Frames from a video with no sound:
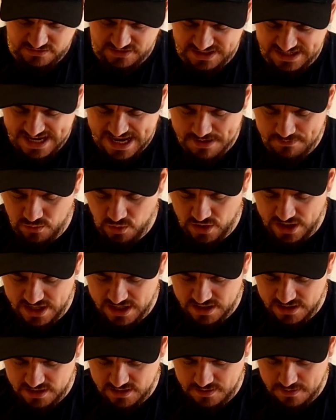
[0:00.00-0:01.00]
The Game Boy
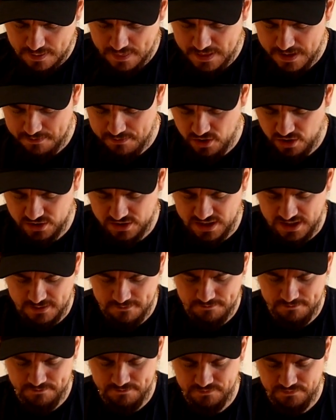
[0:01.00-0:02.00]
Pocket.
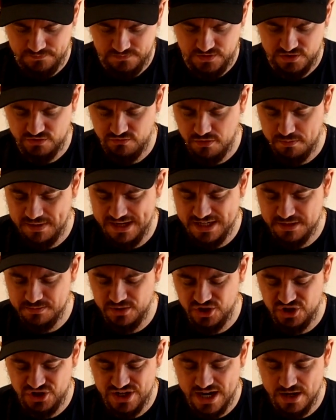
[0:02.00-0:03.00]
Some
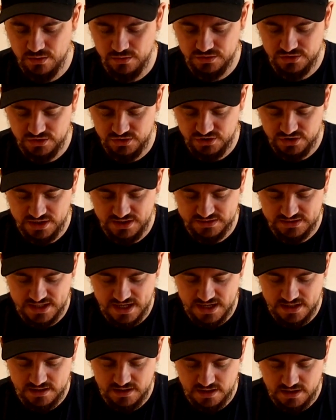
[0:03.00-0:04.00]
replacement shells, should I
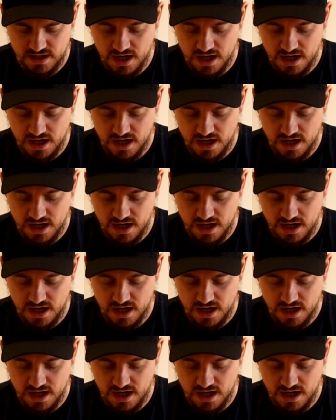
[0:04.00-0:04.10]
say.